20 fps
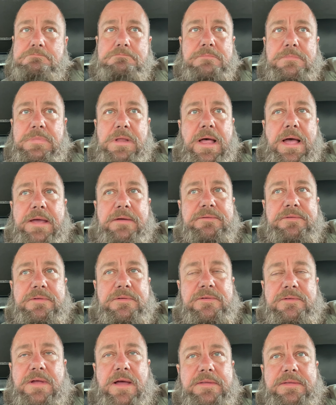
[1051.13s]
In life,
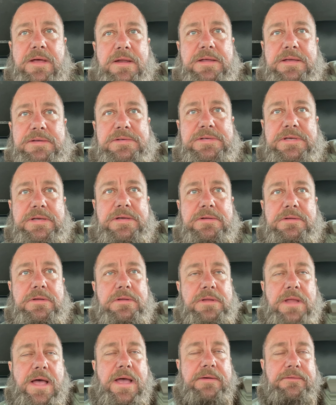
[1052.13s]
it's not that easy. In
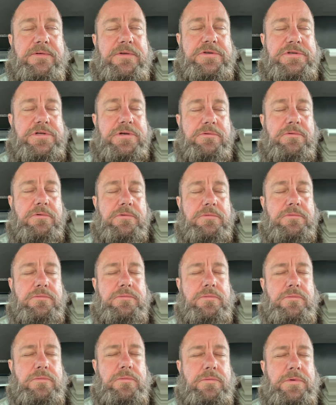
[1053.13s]
life, in general,